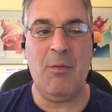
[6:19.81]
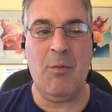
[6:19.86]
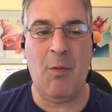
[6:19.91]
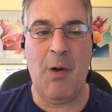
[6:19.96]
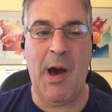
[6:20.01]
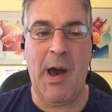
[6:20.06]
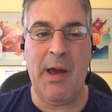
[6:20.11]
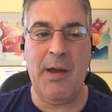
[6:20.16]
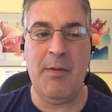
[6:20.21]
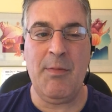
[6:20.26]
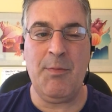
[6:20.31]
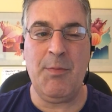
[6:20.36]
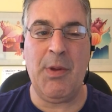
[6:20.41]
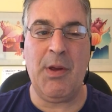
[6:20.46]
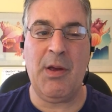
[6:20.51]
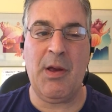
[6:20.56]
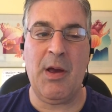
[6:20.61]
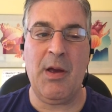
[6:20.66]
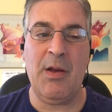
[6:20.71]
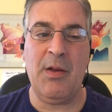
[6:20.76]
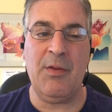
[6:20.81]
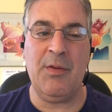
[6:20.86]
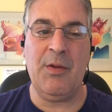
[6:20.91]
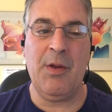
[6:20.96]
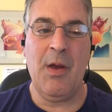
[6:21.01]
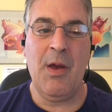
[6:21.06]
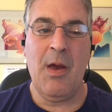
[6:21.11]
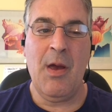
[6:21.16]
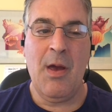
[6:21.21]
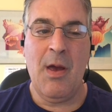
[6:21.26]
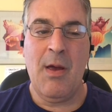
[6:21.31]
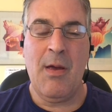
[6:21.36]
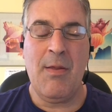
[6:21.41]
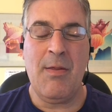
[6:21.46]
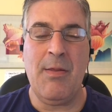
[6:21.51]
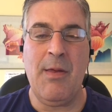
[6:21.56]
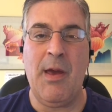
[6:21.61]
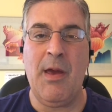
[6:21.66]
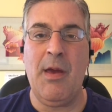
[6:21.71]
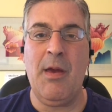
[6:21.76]
Why? Because
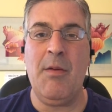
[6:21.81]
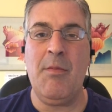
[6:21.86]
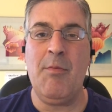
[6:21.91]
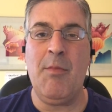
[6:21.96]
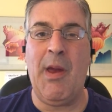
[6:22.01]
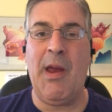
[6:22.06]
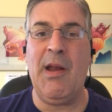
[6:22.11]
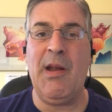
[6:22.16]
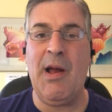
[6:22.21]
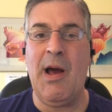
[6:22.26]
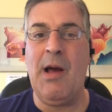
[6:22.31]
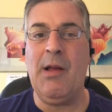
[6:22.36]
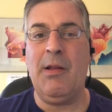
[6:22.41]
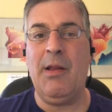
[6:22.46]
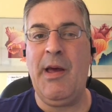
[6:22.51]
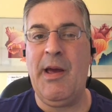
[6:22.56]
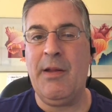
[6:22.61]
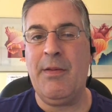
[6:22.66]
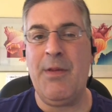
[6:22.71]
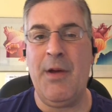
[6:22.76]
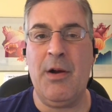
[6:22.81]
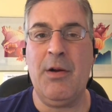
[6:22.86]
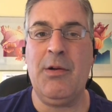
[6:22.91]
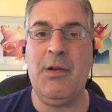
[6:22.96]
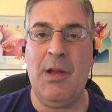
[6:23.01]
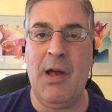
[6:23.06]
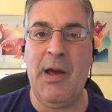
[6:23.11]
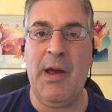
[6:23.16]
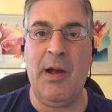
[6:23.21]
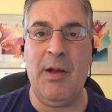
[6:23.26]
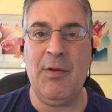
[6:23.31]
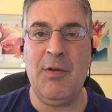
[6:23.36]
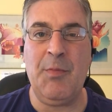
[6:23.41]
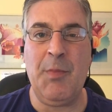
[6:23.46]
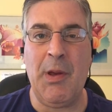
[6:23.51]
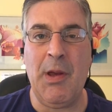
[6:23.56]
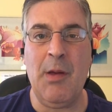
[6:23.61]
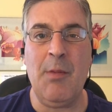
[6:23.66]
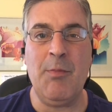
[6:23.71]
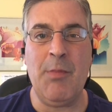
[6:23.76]
they may not like their clients
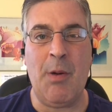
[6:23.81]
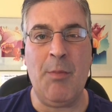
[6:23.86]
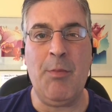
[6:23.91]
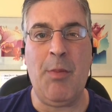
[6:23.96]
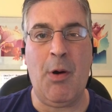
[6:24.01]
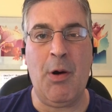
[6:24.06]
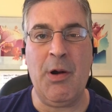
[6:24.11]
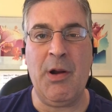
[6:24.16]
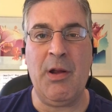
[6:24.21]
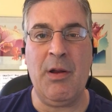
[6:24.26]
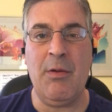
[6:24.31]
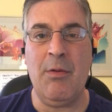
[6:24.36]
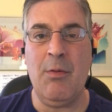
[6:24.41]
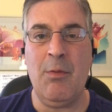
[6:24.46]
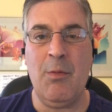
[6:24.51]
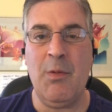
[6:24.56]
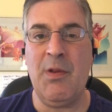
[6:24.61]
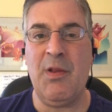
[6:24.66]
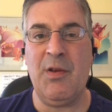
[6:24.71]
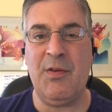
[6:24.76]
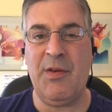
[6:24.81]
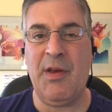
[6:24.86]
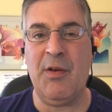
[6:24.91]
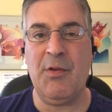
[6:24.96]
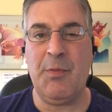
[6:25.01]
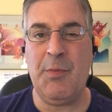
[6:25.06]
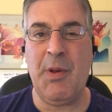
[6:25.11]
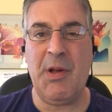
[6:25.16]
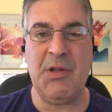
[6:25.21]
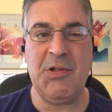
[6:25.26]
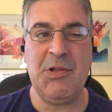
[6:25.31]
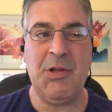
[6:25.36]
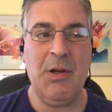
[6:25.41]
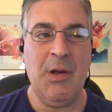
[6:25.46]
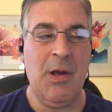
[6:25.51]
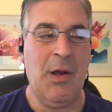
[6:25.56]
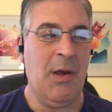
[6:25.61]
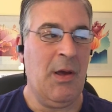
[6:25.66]
being bombarded with a sales pitch.